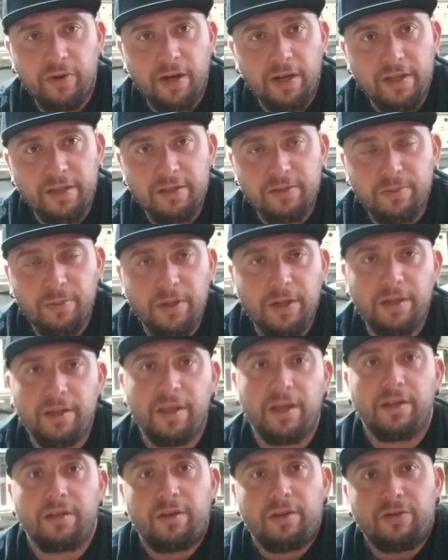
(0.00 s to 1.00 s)
I at least want to
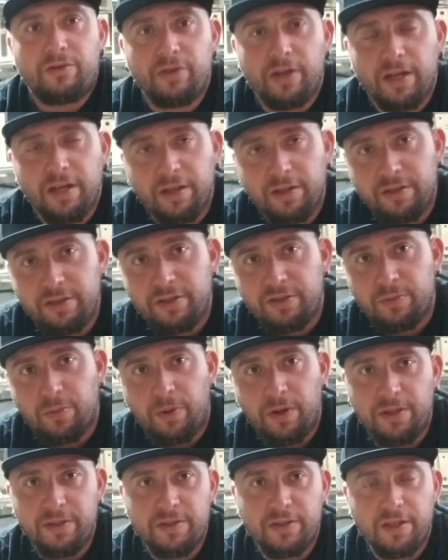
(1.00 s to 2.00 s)
take it to the track at least
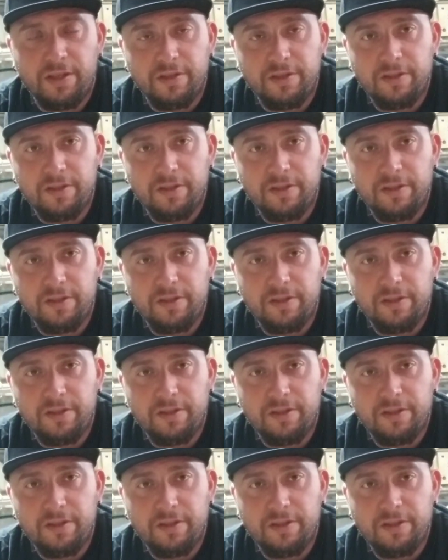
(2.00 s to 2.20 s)
once and